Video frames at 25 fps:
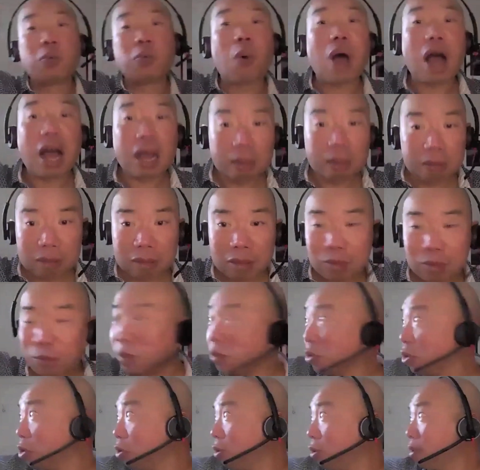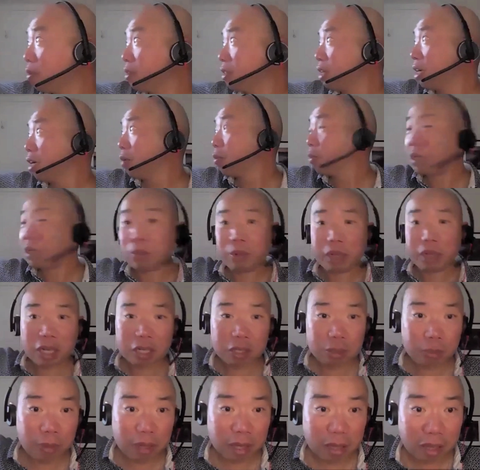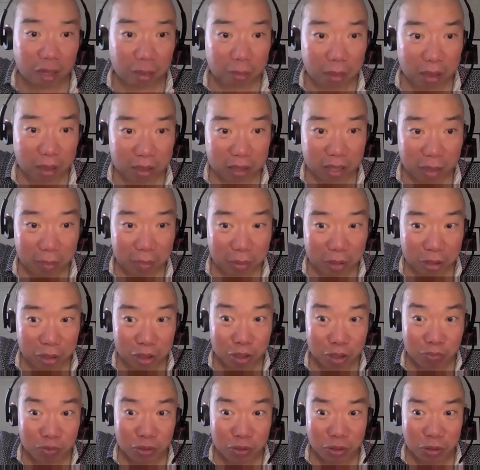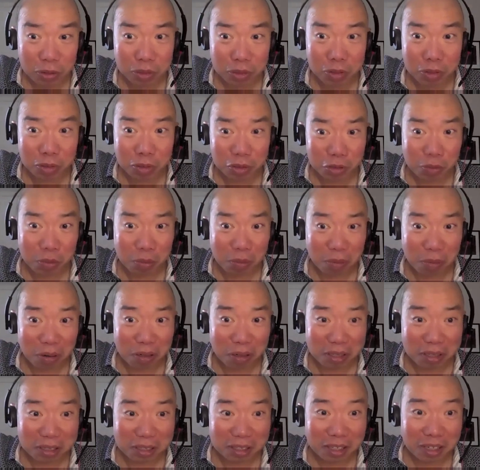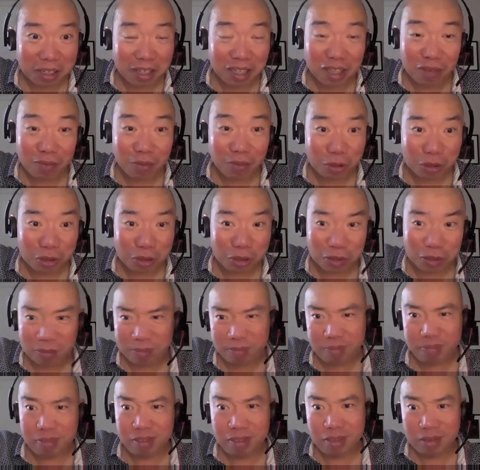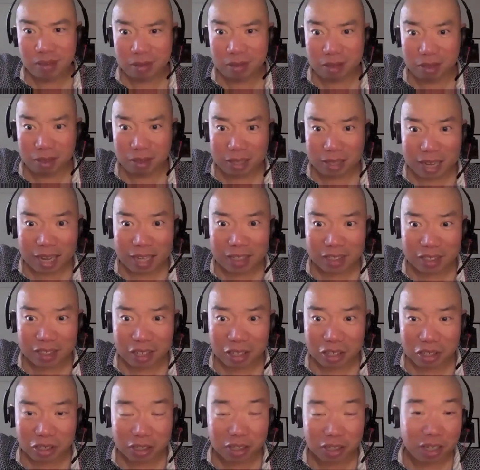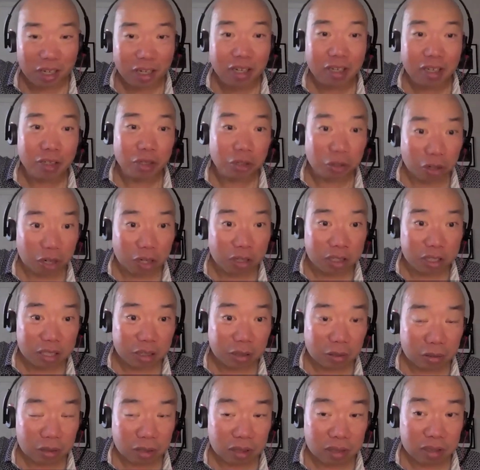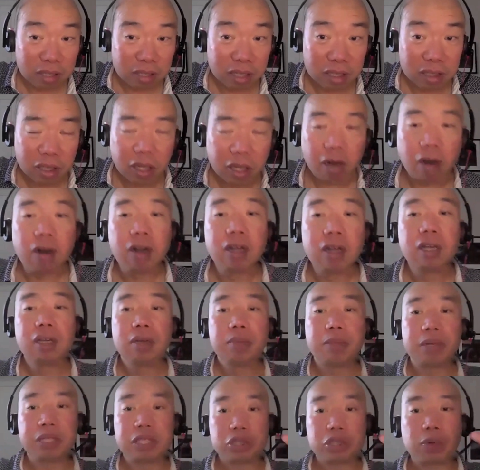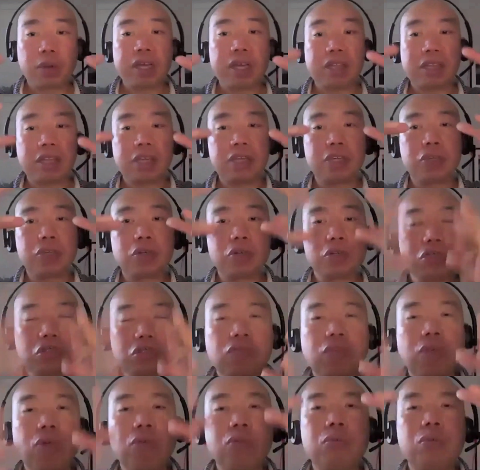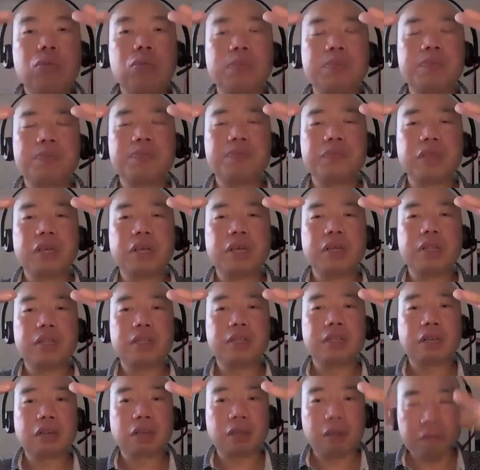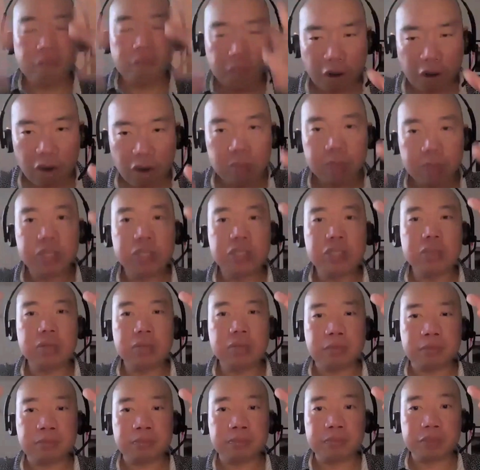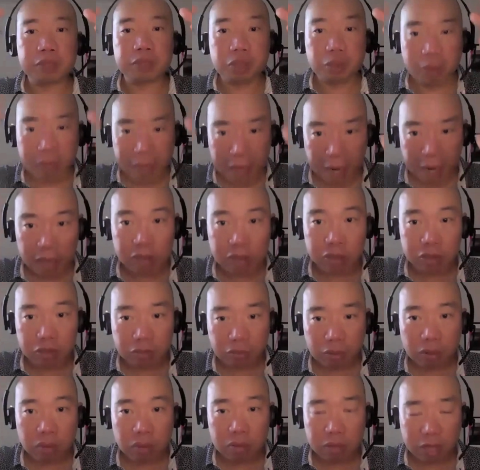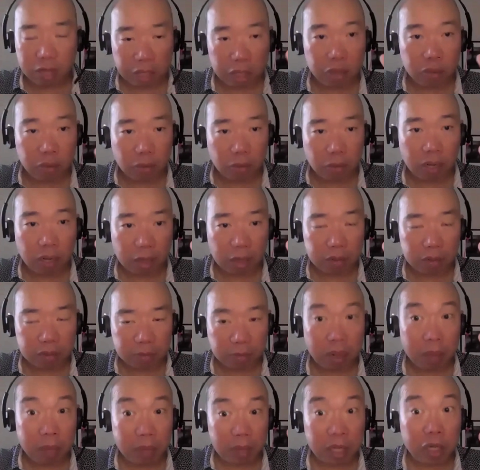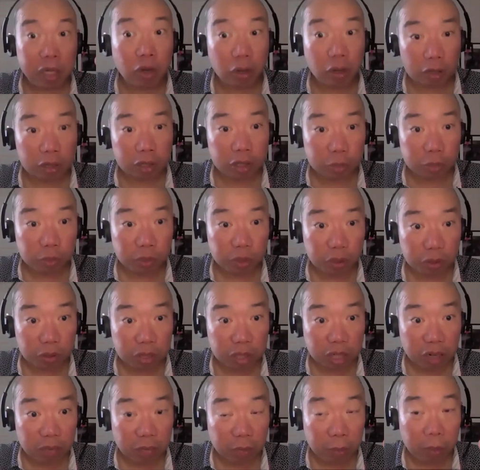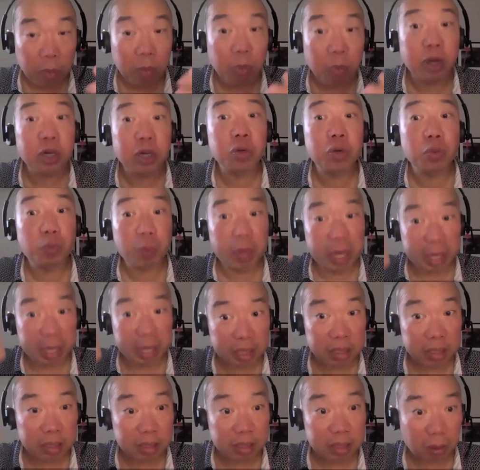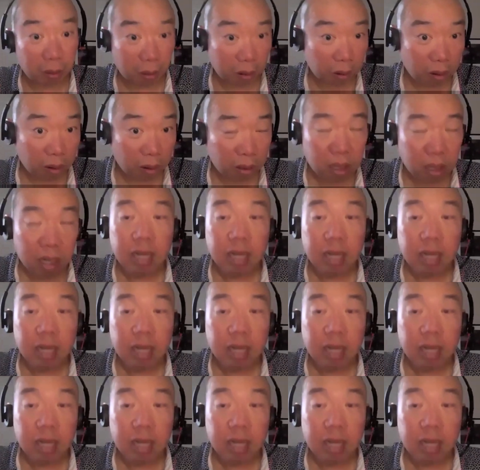wild, when you go outside, we can't do anything about that, because if you go to your supermarket, if you go to your gas station, you're going to see all these things there. But so I think control the environment you can control in your house by being honest with yourself of what your weaknesses are,